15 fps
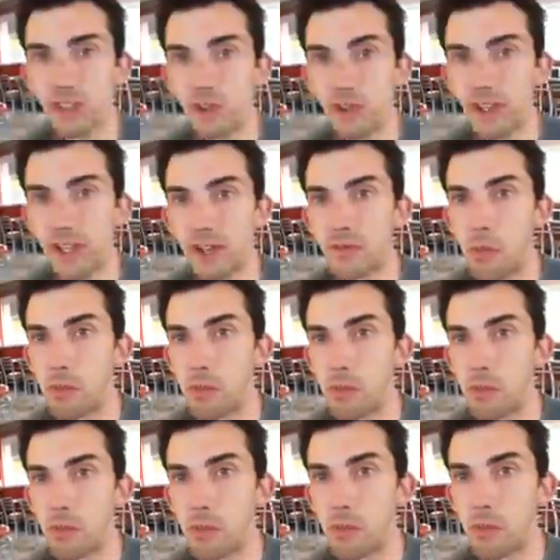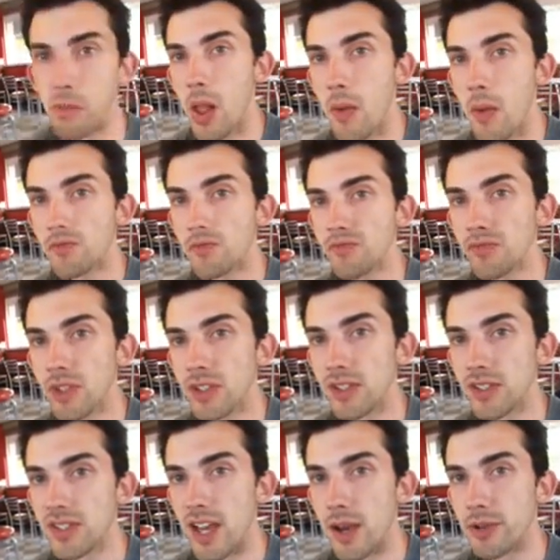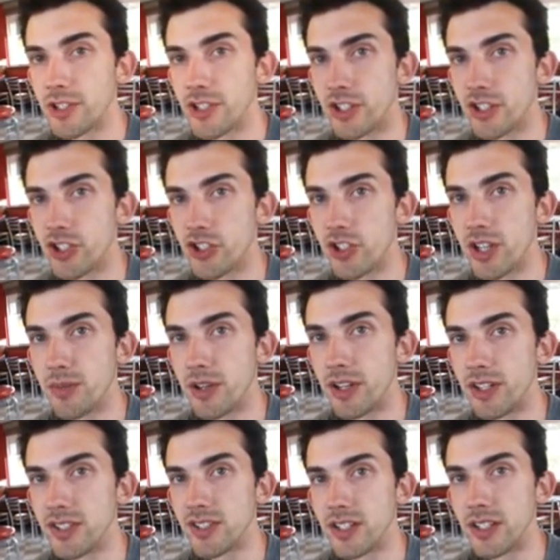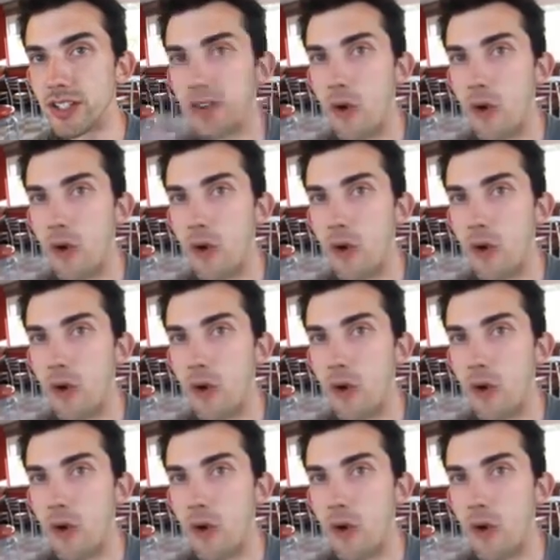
window again. This amateur streamer is